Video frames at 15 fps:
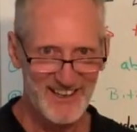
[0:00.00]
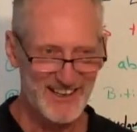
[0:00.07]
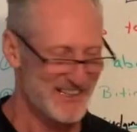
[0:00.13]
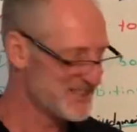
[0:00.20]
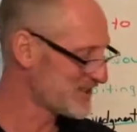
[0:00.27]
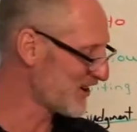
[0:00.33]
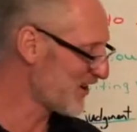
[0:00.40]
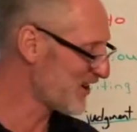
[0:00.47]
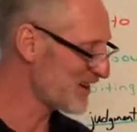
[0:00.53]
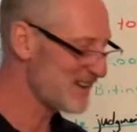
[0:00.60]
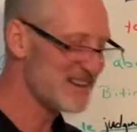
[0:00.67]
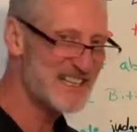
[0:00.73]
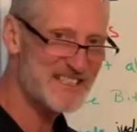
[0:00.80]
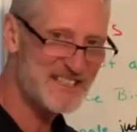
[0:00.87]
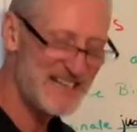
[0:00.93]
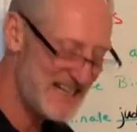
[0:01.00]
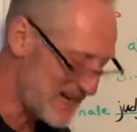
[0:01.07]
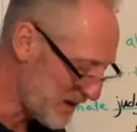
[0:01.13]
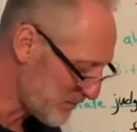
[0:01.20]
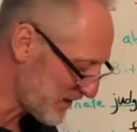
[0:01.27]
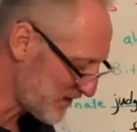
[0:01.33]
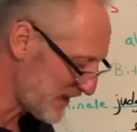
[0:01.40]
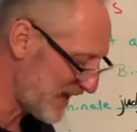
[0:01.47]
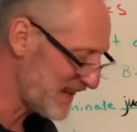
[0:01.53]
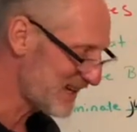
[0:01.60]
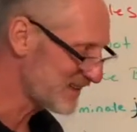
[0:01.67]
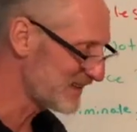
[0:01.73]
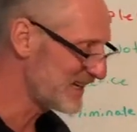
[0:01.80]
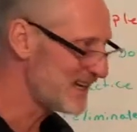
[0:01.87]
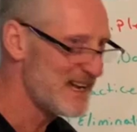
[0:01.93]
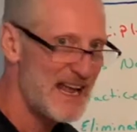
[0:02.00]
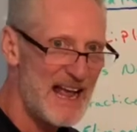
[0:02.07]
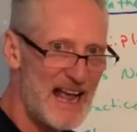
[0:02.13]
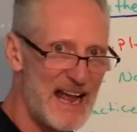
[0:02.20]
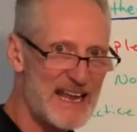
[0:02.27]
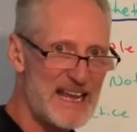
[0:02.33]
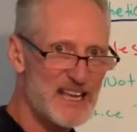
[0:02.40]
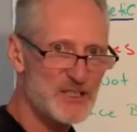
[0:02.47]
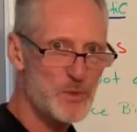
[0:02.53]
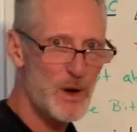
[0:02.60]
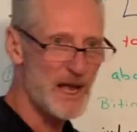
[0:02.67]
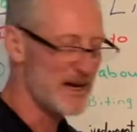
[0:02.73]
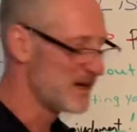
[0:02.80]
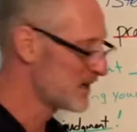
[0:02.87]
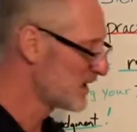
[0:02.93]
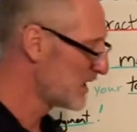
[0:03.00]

Start listening empathetically, and guess what?